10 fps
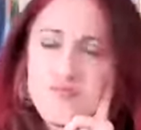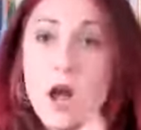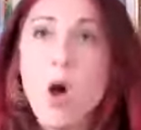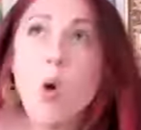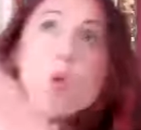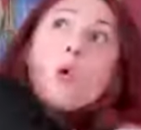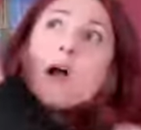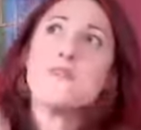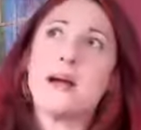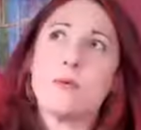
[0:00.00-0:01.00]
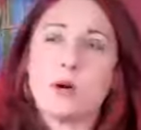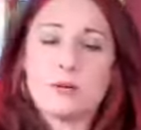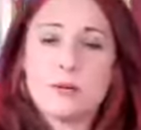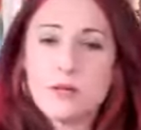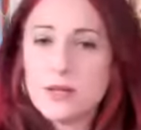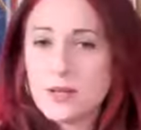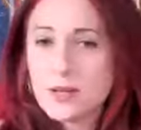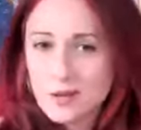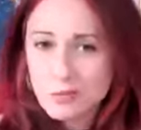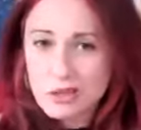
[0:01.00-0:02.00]
Mm-hmm. Oh, I found one.
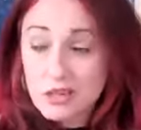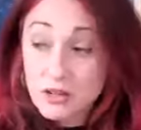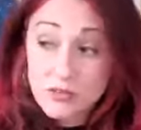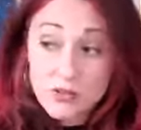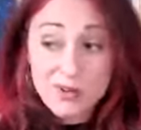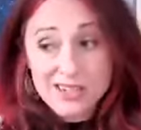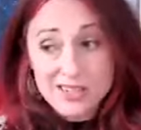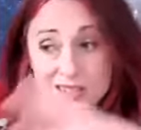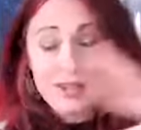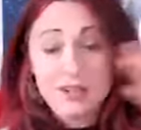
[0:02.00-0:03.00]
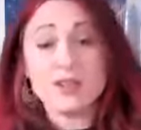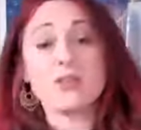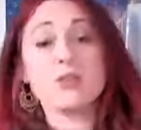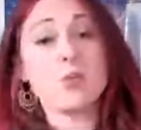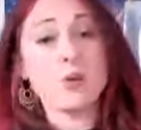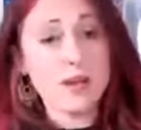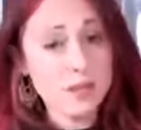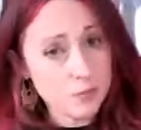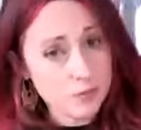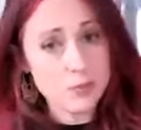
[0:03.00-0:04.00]
But you know, if you actually to look at the
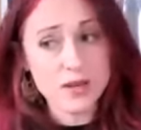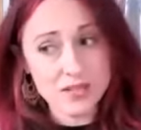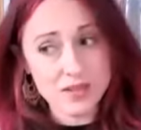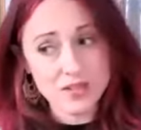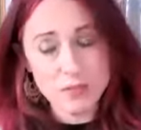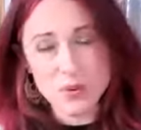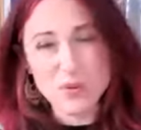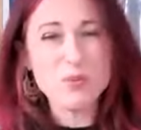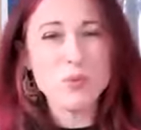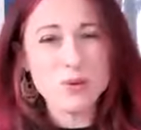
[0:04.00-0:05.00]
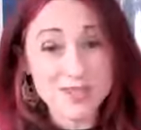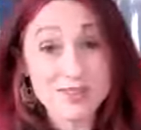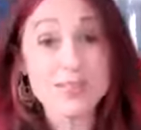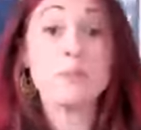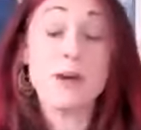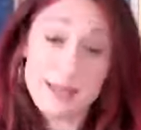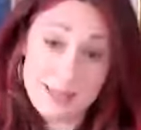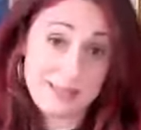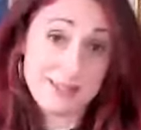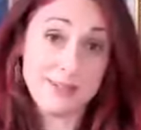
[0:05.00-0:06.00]
wider perspective, that probably wasn't the
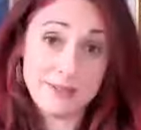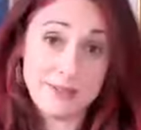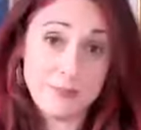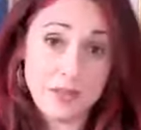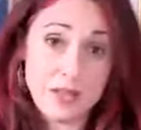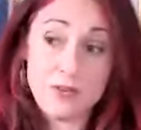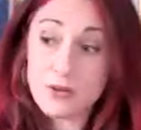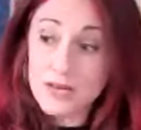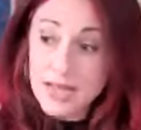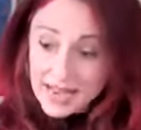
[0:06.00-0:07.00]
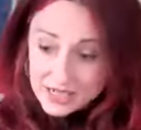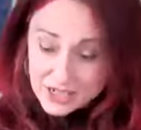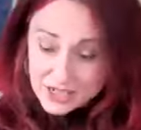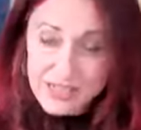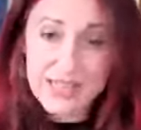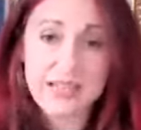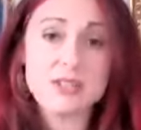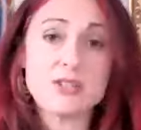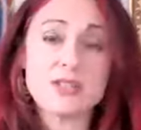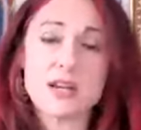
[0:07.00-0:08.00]
best. If you had actually
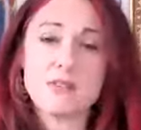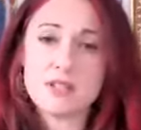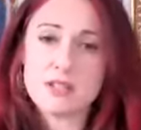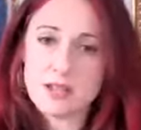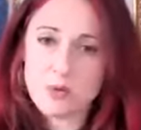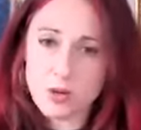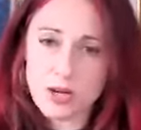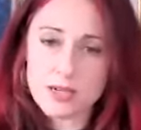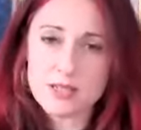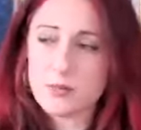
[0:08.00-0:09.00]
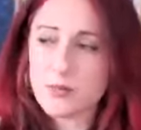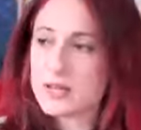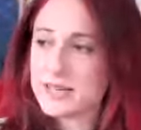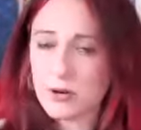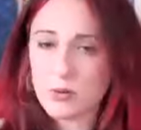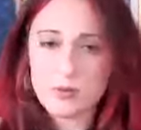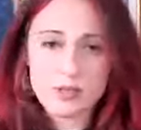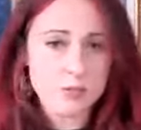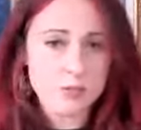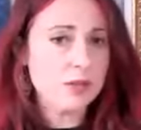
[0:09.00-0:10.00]
allowed yourself just to quieten the mind, get on with
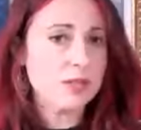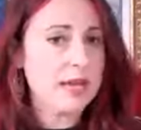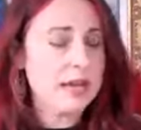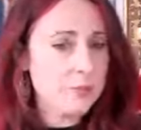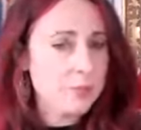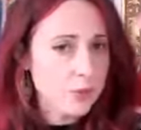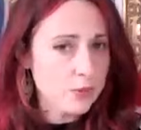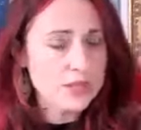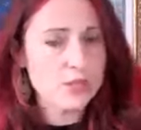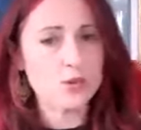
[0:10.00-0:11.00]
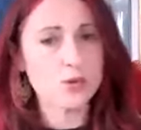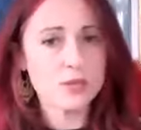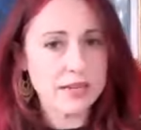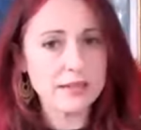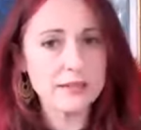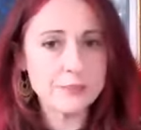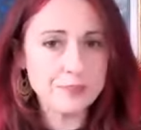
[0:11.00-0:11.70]
something mundane, and boom, this drops in,